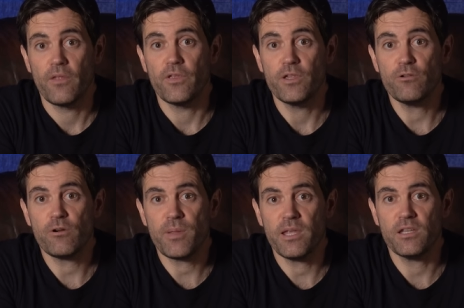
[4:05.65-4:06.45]
the
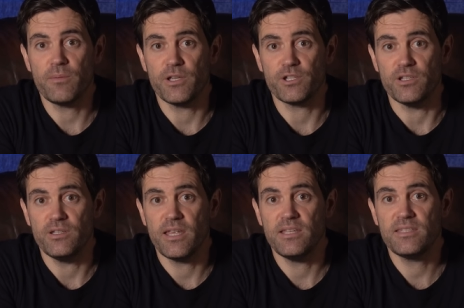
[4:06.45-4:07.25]
European
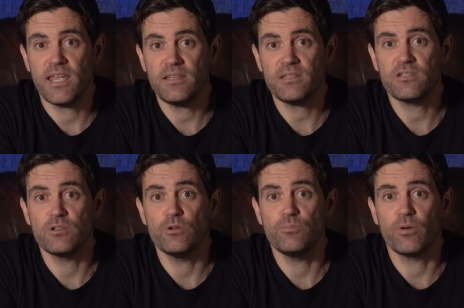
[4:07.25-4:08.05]
Commission intends
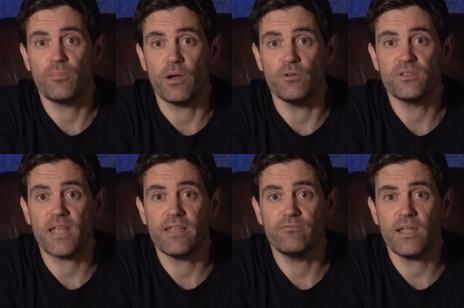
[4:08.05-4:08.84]
to propose
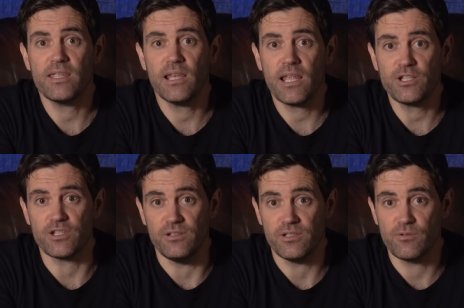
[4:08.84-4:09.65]
a
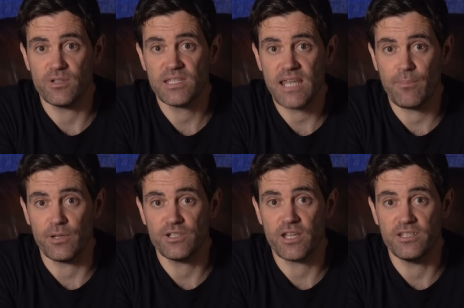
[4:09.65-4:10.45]
regulation to
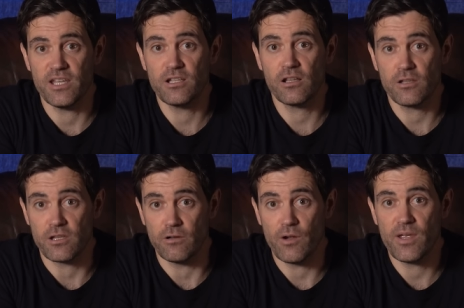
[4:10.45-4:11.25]
establish a digital
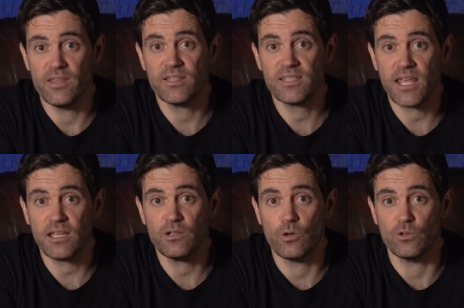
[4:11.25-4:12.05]
euro in the
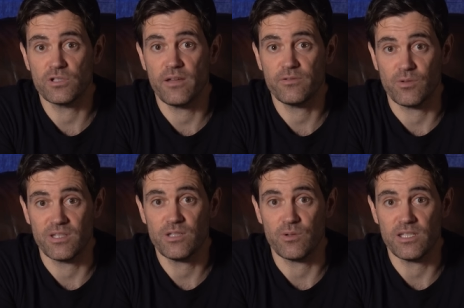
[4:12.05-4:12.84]
second quarter of
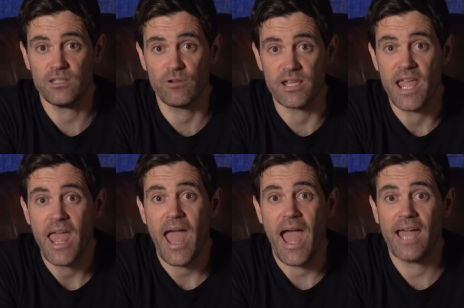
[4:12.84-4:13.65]
2023
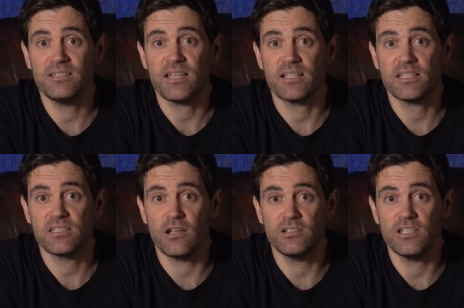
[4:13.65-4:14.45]
and has
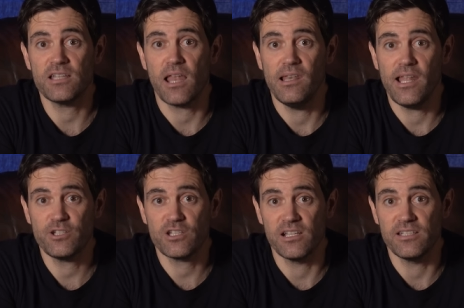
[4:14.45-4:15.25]
started
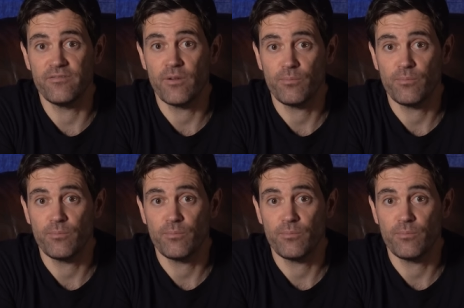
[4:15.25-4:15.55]
legislative